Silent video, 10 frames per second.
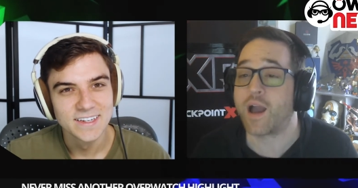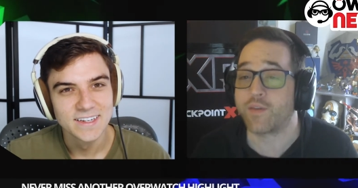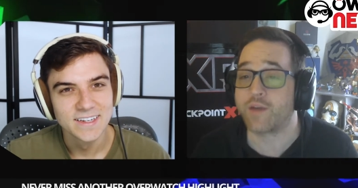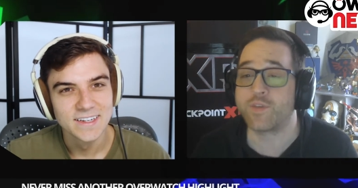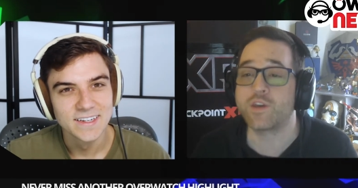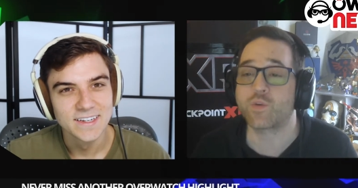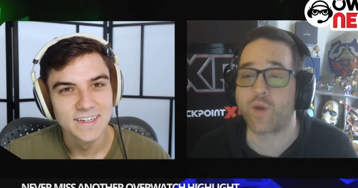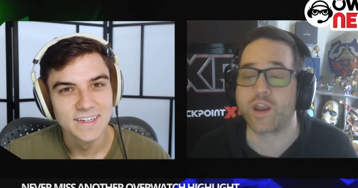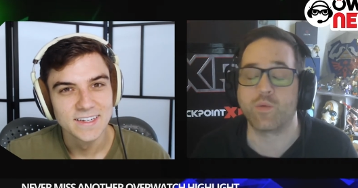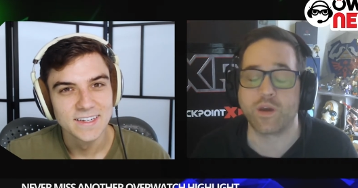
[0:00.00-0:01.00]
Speaker 1: I, I think you're
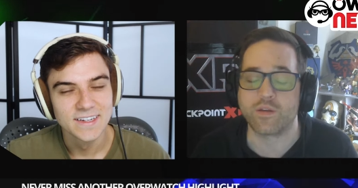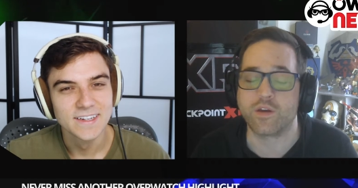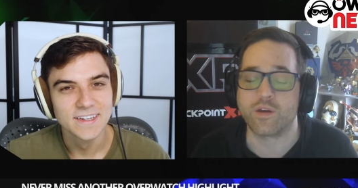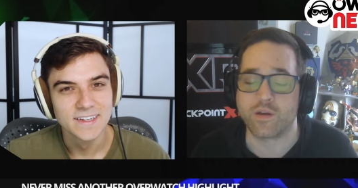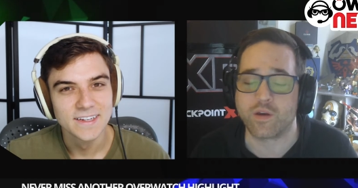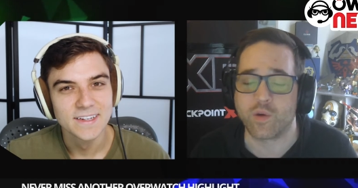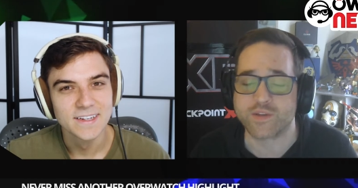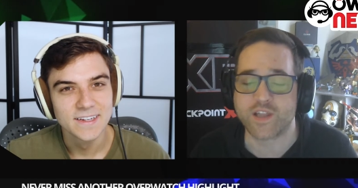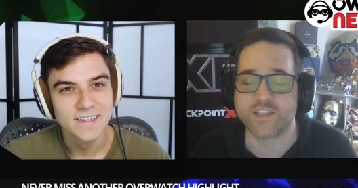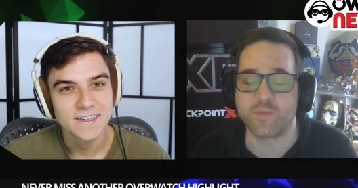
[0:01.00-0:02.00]
right. It, it, it,
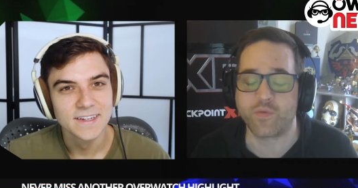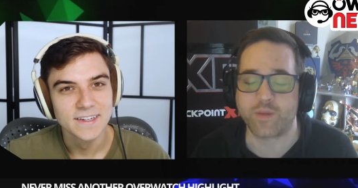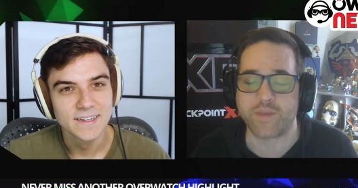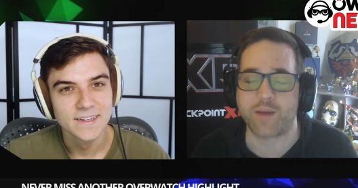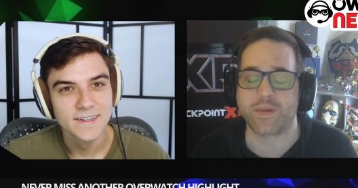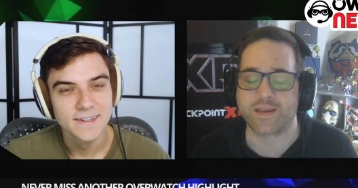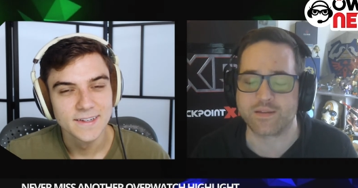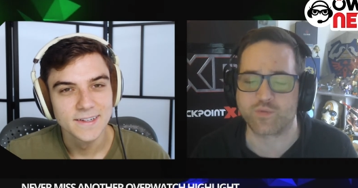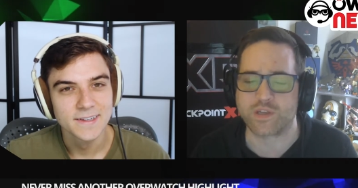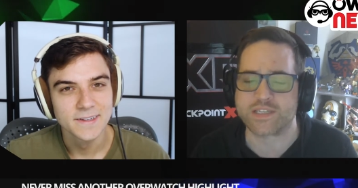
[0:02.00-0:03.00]
was less about them not
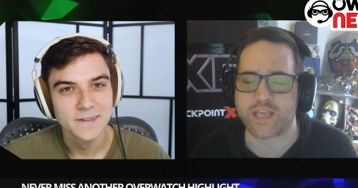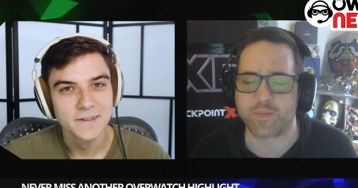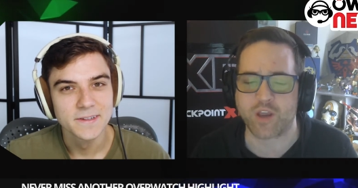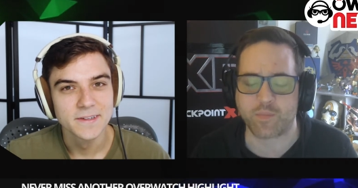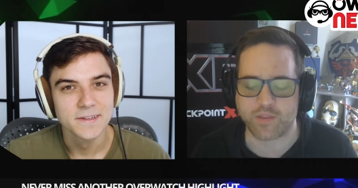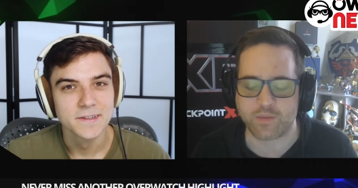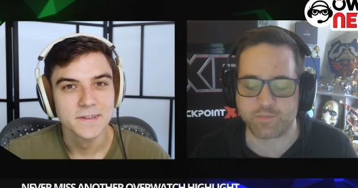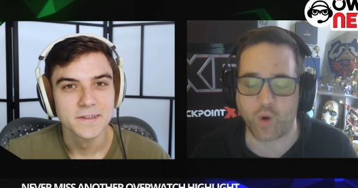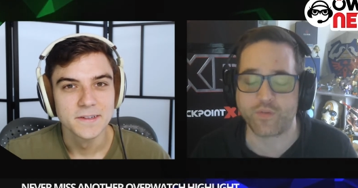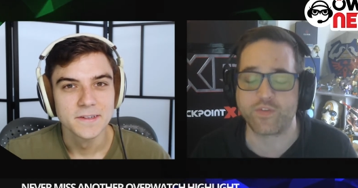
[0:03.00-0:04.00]
being really stepping up, but I
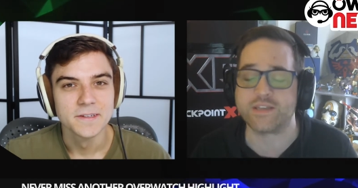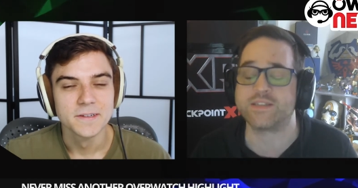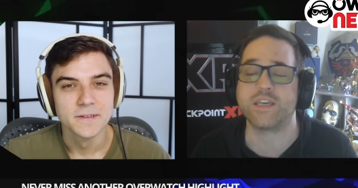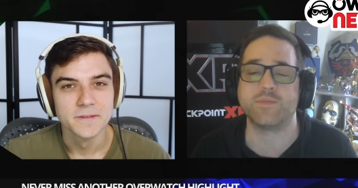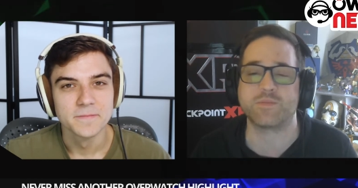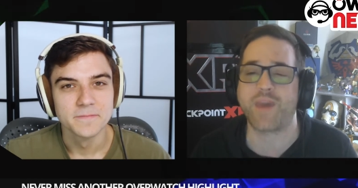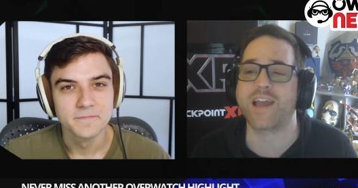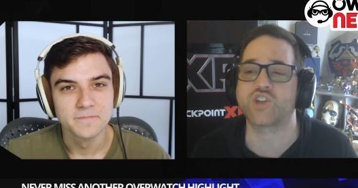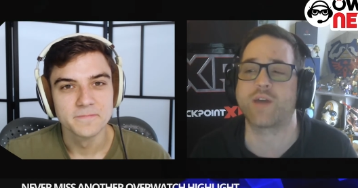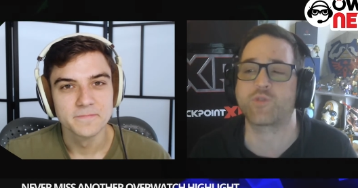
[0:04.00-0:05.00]
think both of these teams,
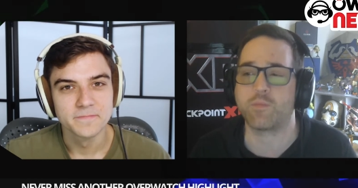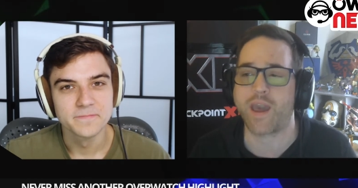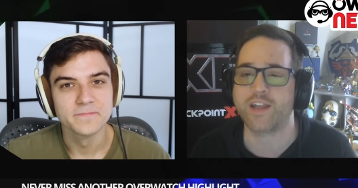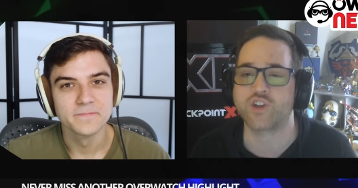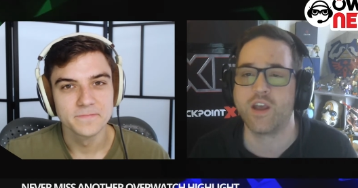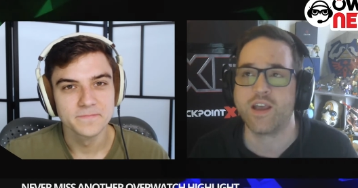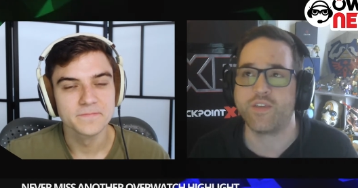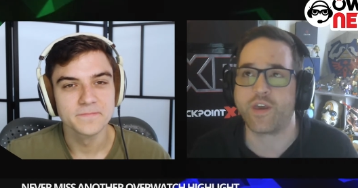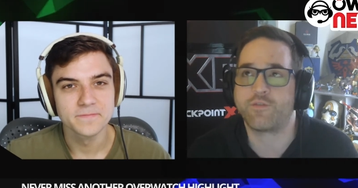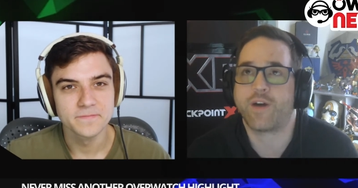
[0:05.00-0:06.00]
match after match,
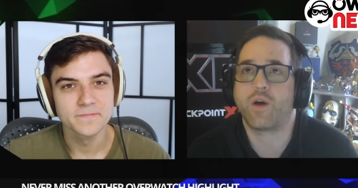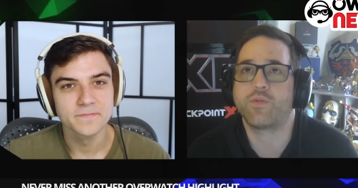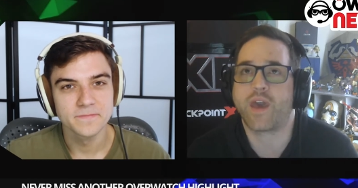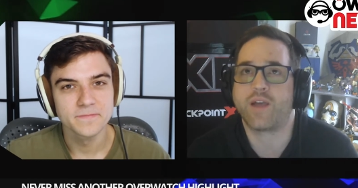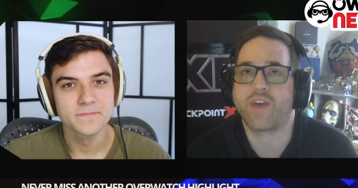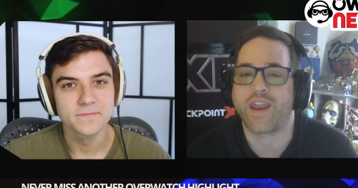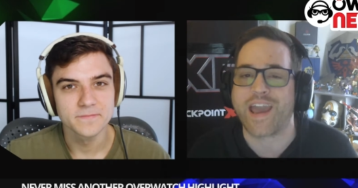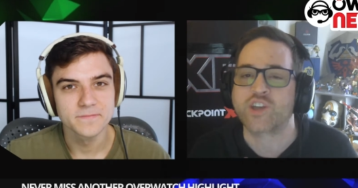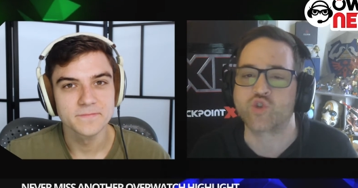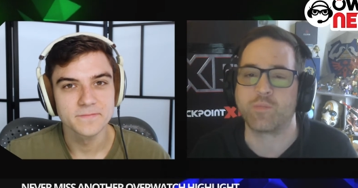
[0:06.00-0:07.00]
they found that that
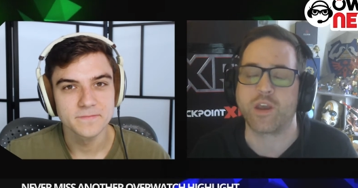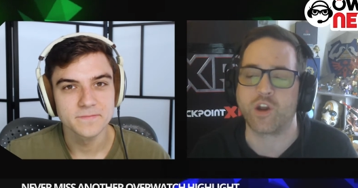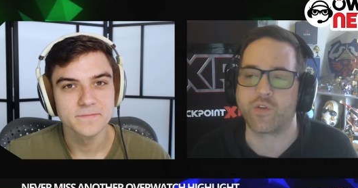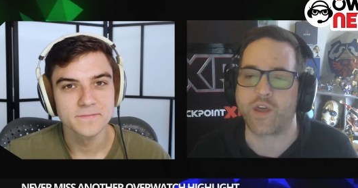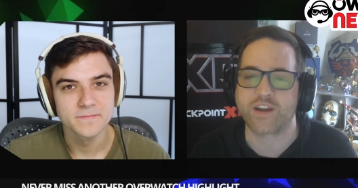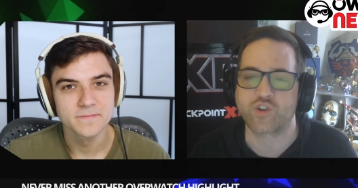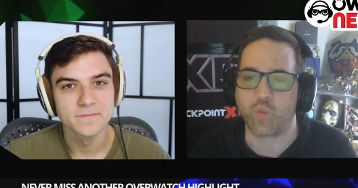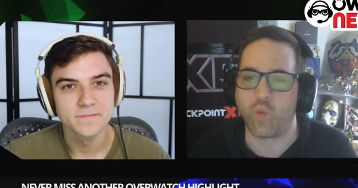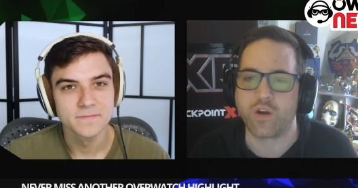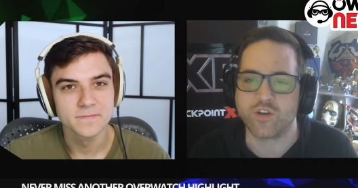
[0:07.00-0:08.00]
extra bit, you know, that
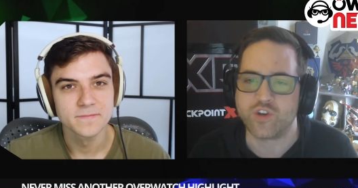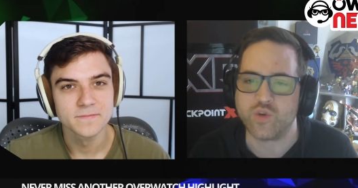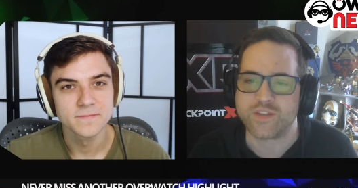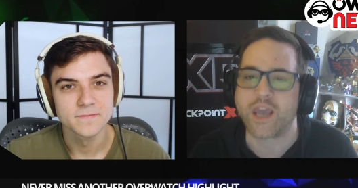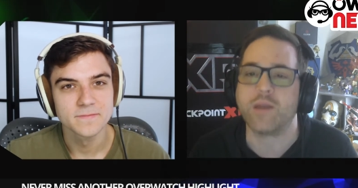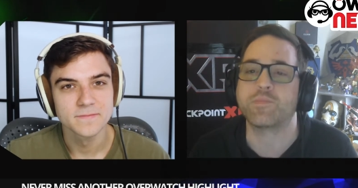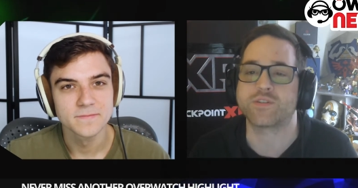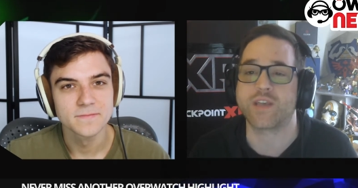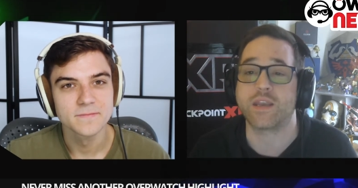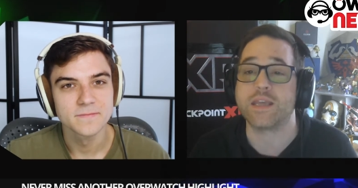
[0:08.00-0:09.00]
extra one, to ten
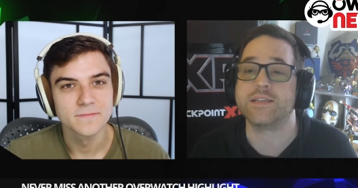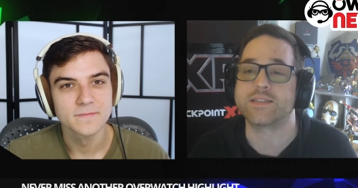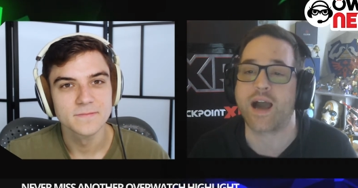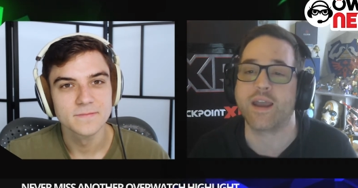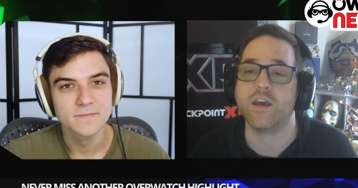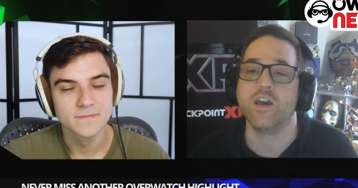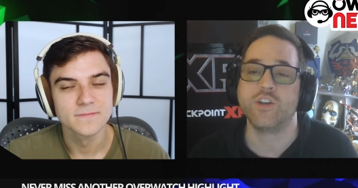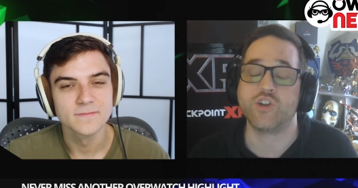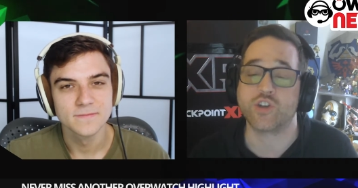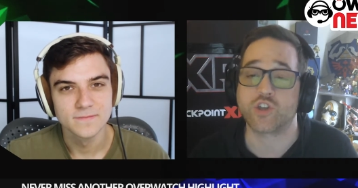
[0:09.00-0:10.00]
percent inside
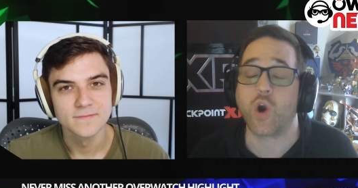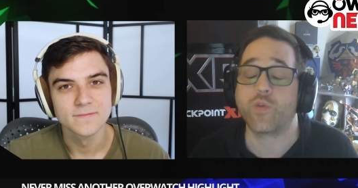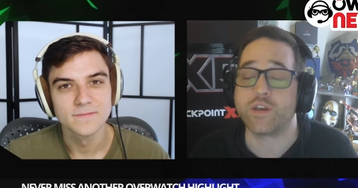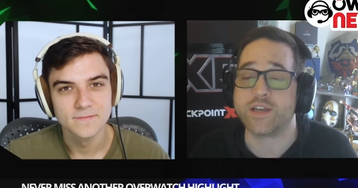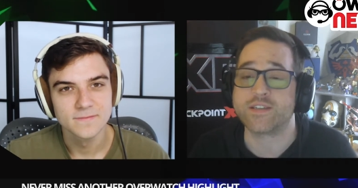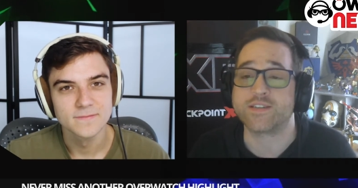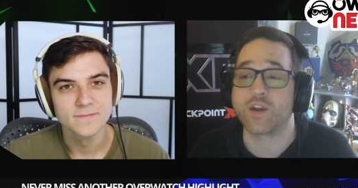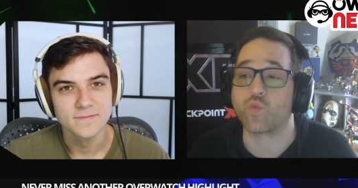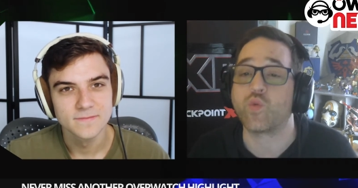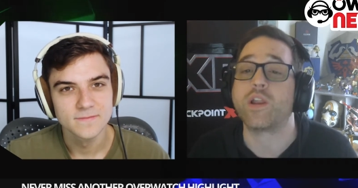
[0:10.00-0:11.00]
to just go the distance
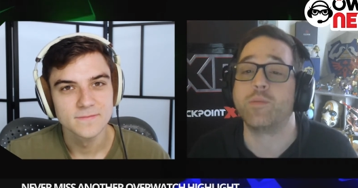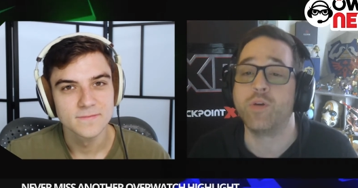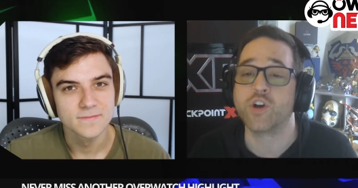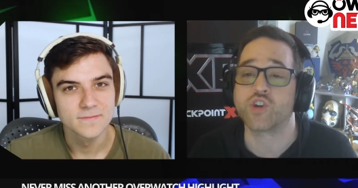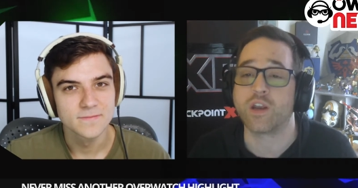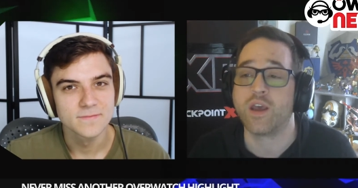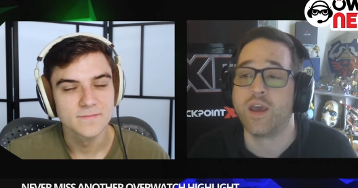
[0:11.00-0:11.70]
and really push it